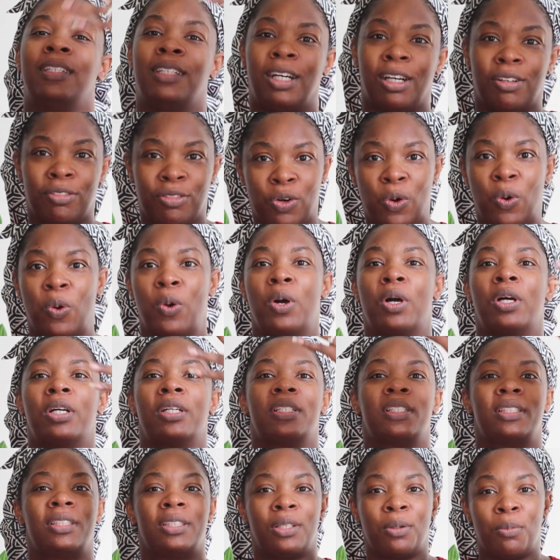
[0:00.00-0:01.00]
of
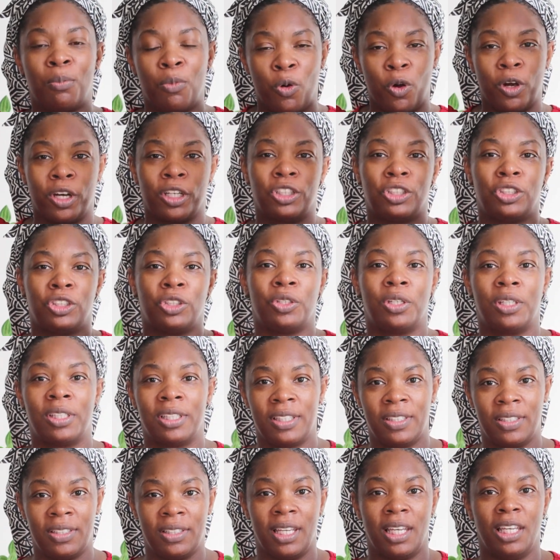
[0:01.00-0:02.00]
course, the moisture
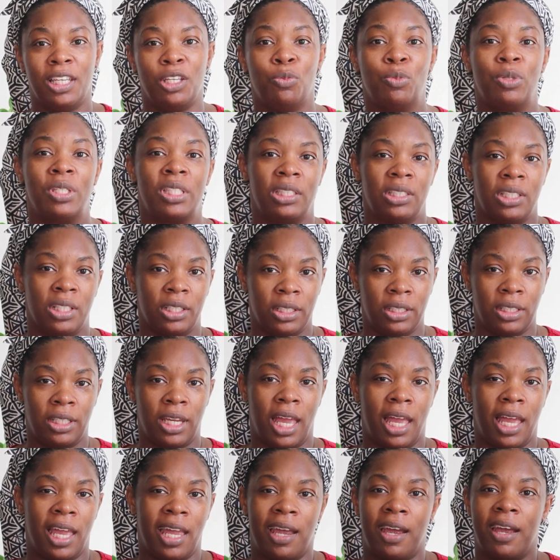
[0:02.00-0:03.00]
and steam is still in
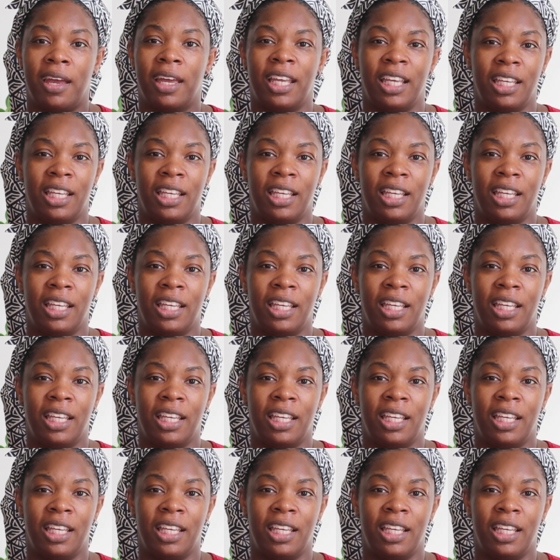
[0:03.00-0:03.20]
the air